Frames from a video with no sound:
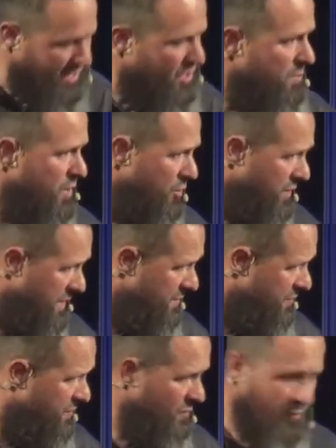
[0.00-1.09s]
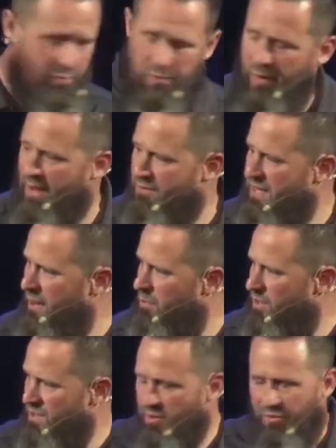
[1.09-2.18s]
we take communion. We have
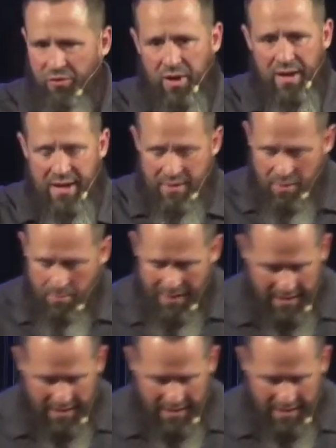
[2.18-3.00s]
tables in the front